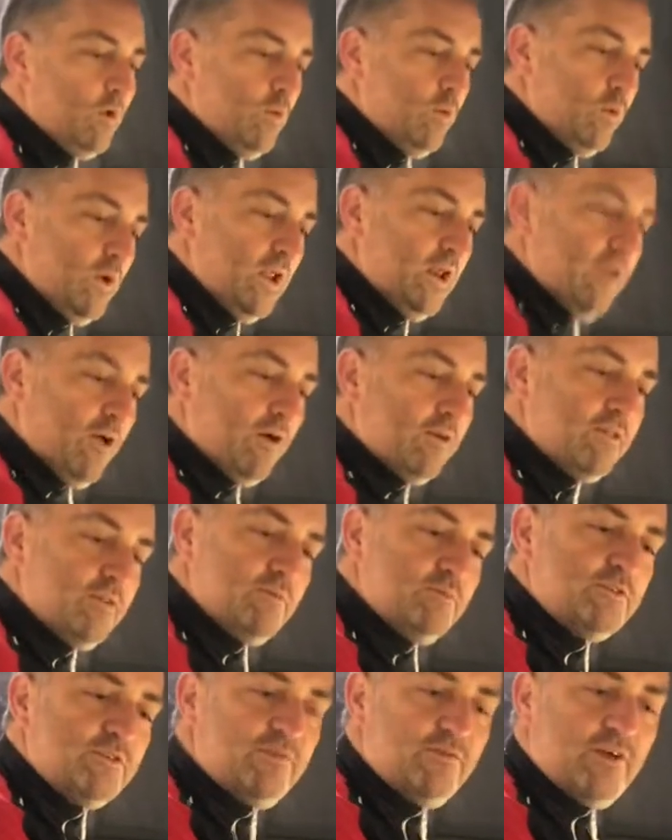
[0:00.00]
We like
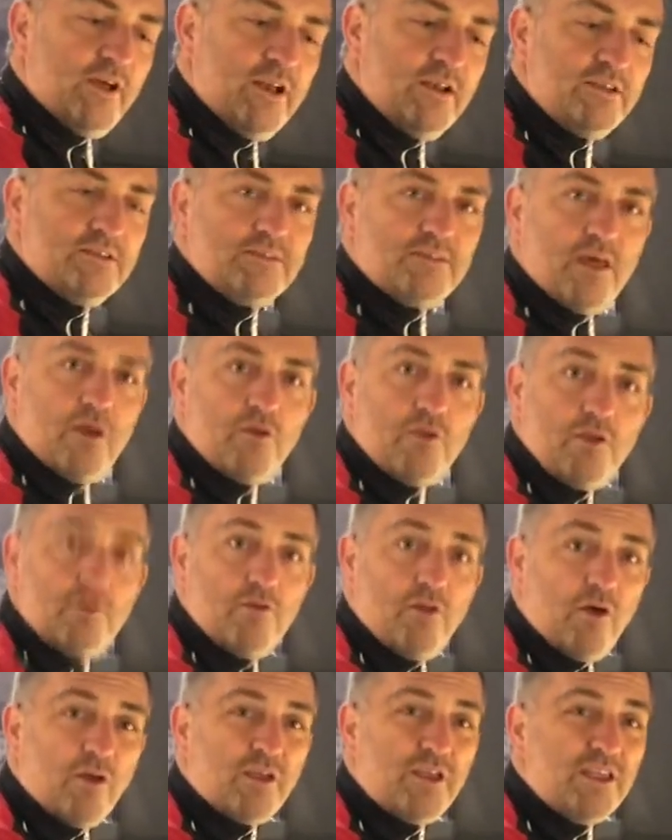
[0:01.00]
them to feel as though you're
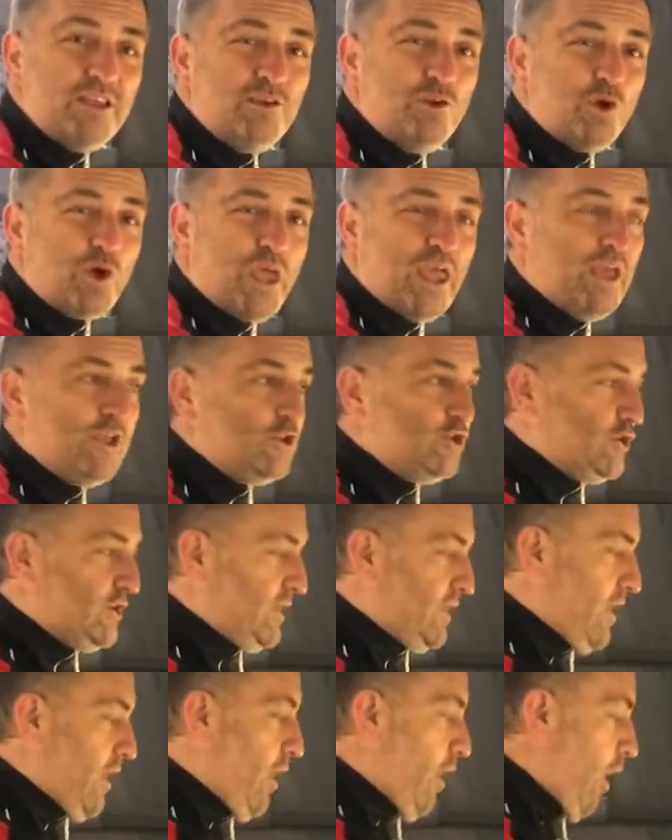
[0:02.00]
like in your
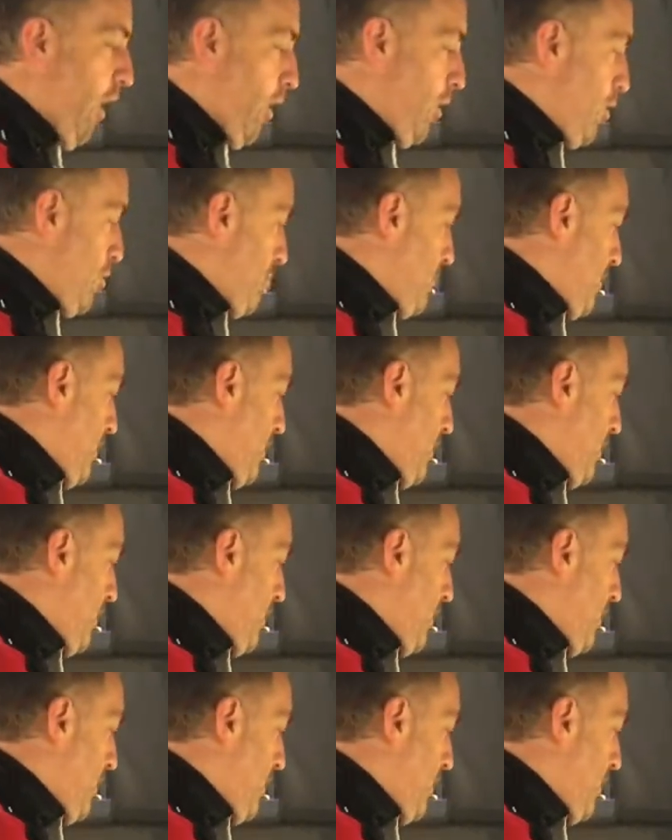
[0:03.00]
kitchen at home.